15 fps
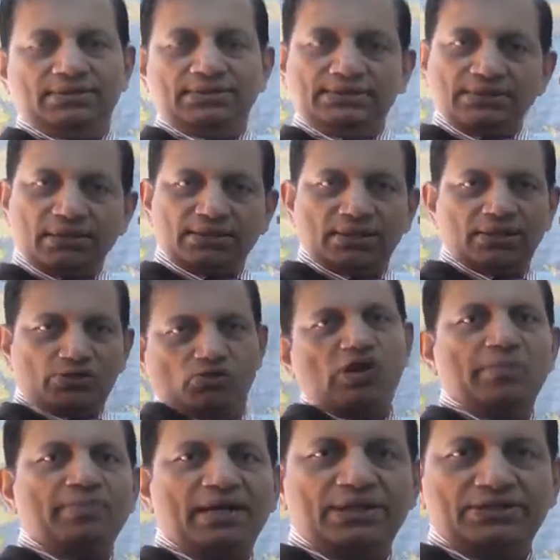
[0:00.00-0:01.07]
these are the
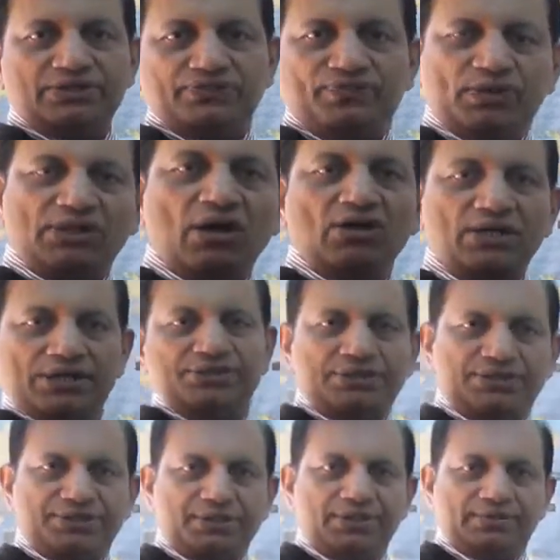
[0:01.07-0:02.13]
requirements for the
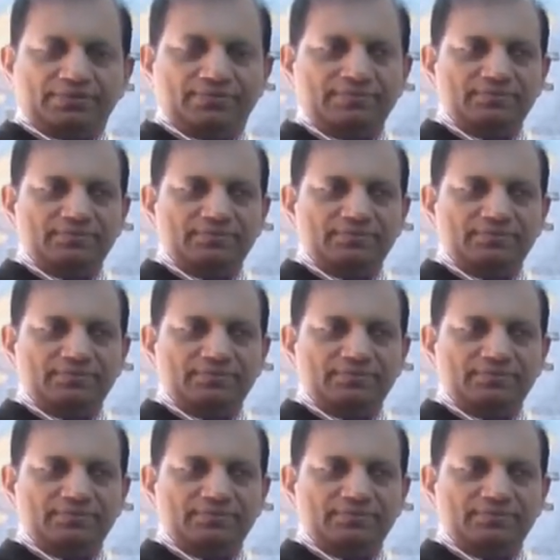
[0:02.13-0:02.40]
organization,